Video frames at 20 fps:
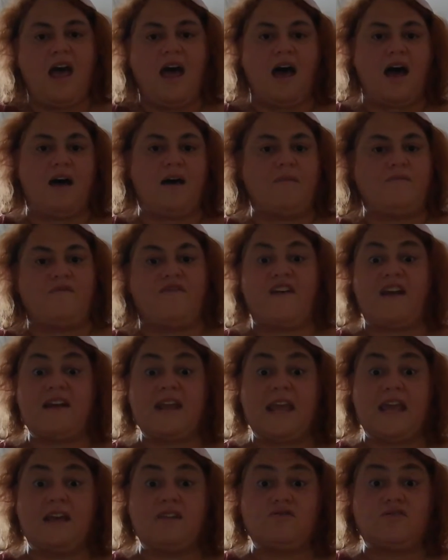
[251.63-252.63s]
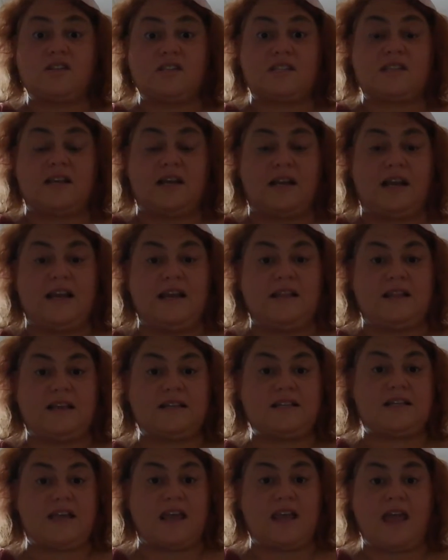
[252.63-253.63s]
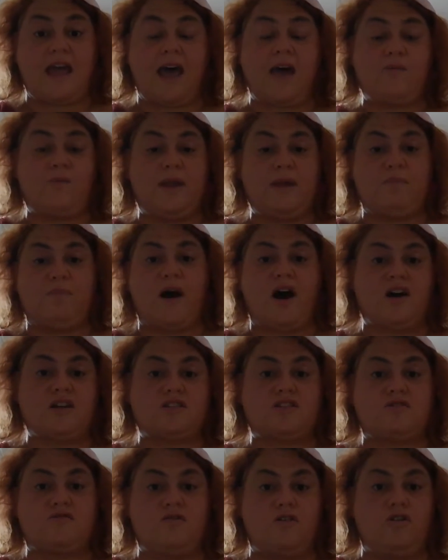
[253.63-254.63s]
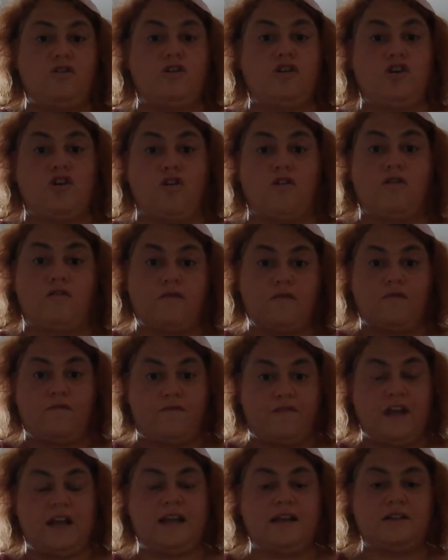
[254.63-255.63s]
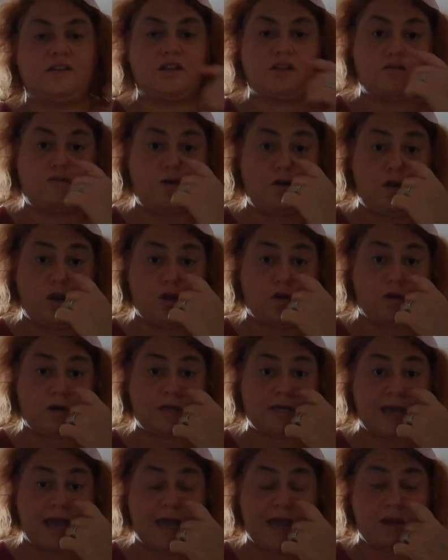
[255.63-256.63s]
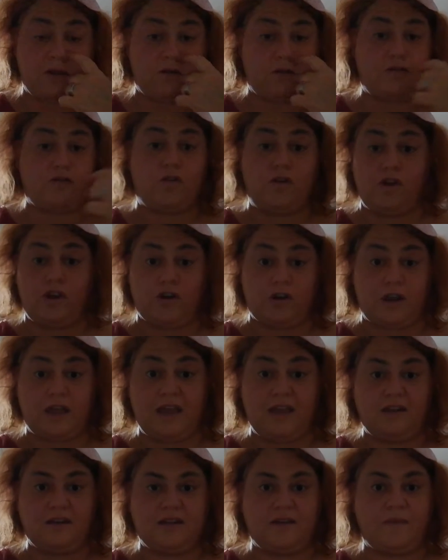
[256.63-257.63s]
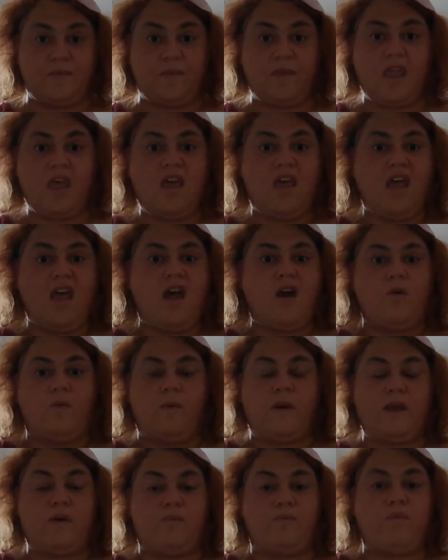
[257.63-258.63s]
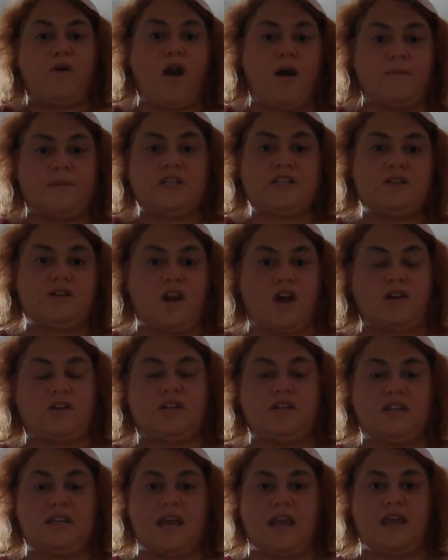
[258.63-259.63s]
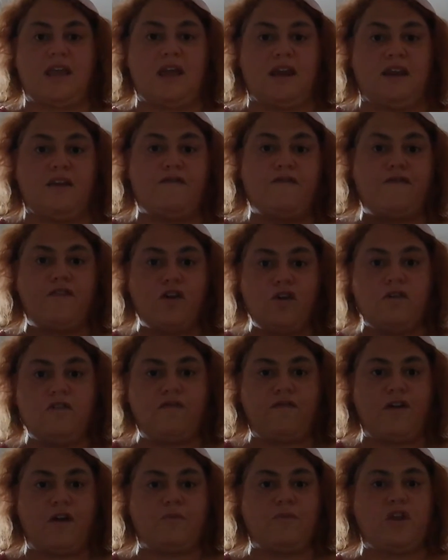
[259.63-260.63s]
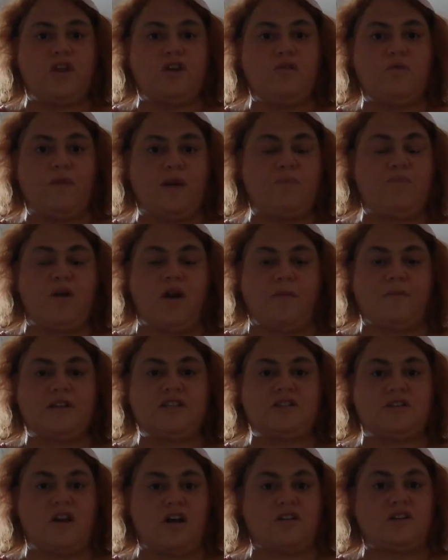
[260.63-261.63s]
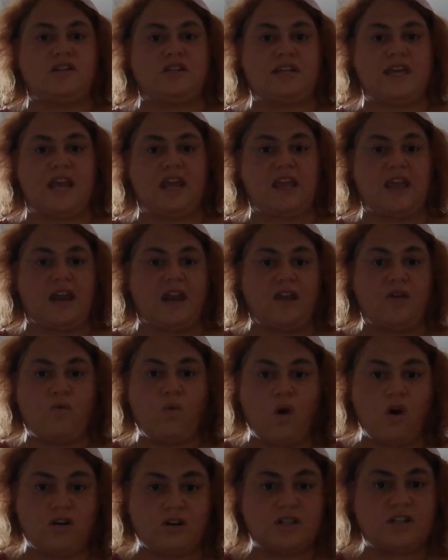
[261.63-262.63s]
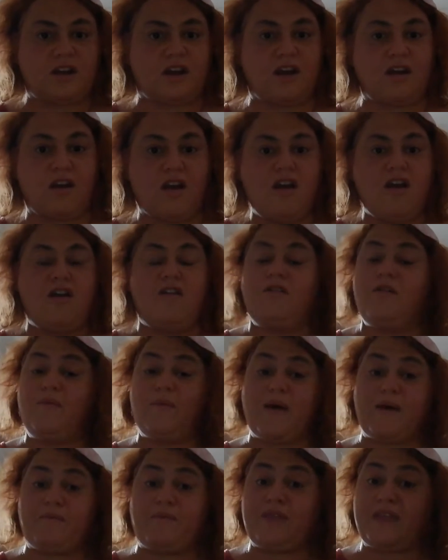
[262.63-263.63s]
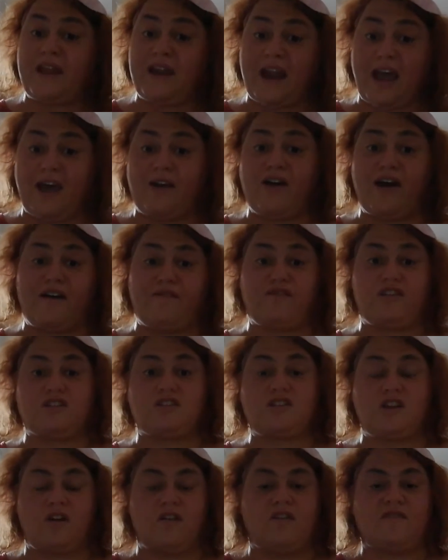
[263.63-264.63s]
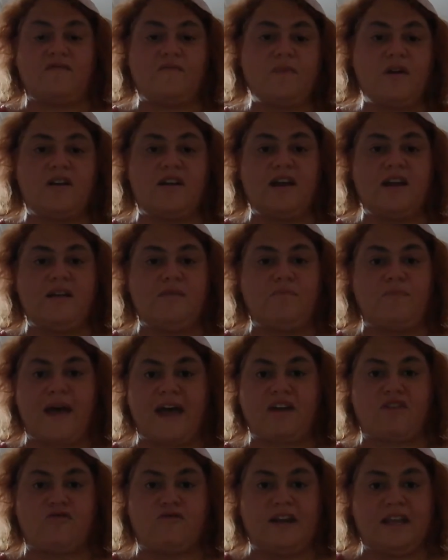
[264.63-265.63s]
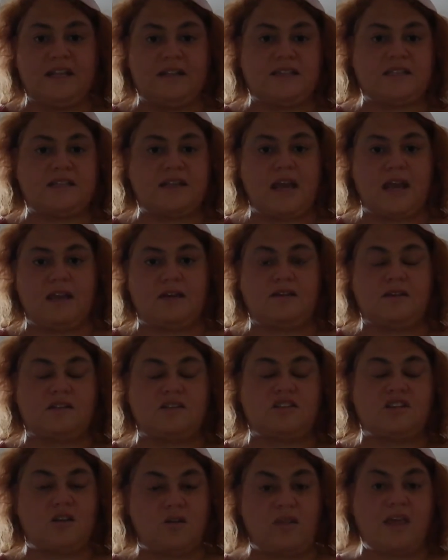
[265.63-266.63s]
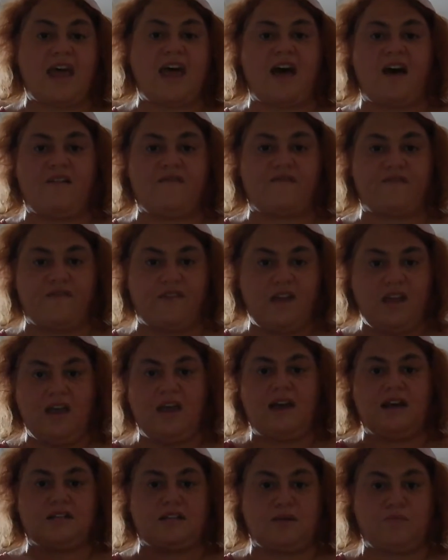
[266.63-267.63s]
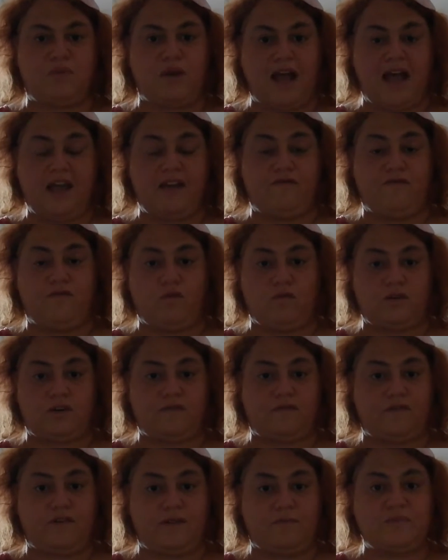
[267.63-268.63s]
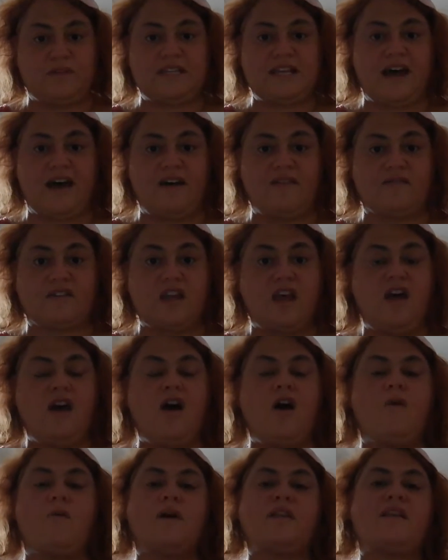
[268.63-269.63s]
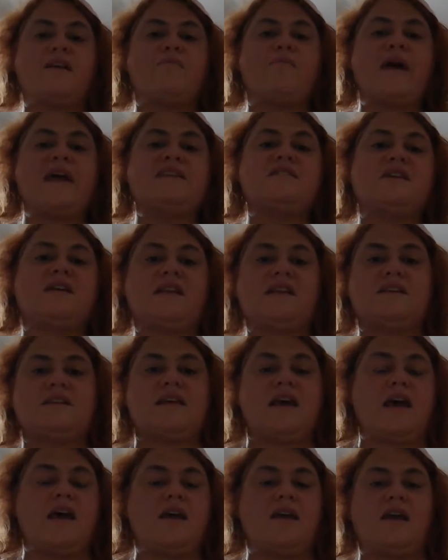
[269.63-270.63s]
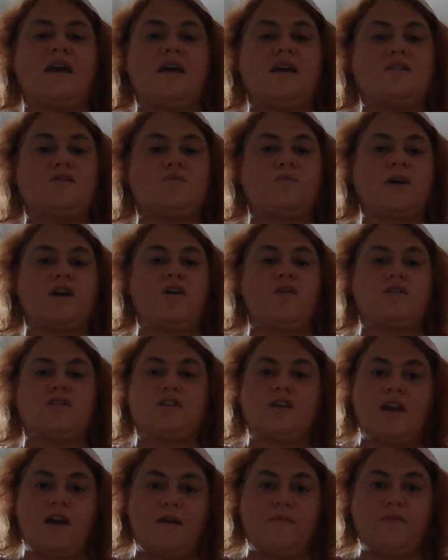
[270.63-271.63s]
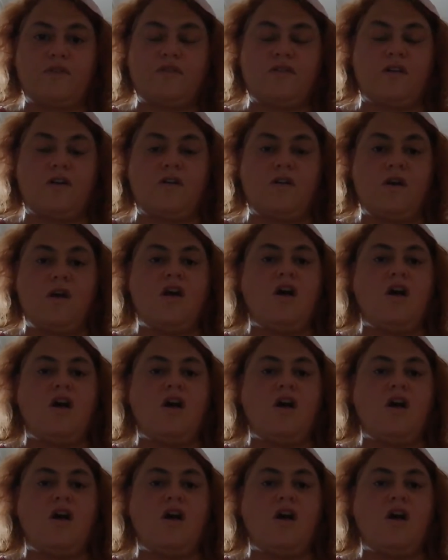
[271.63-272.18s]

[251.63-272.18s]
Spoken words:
Very interestingly, they say, can we pass through your village, through your town, through your kingdom? We promise not to take any food from you. We promise not to take any water. Remember, they now have the Stone of Miriam back reinstated, so they have a supply of water for themselves. What they're basically saying is, we're going to come through.